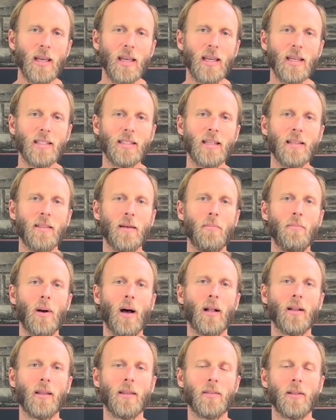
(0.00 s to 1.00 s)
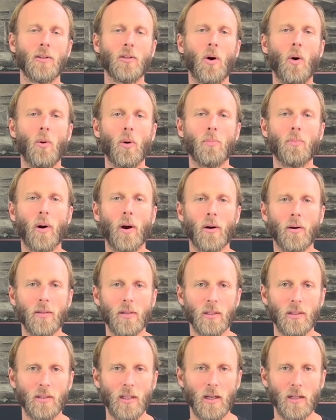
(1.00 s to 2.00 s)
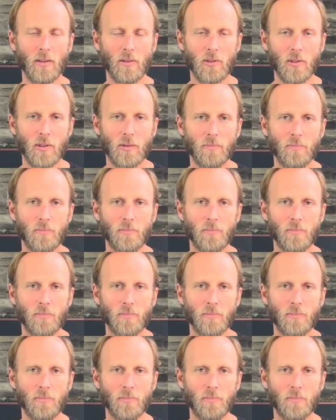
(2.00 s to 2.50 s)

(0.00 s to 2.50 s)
into the belly, the lower part of the lungs.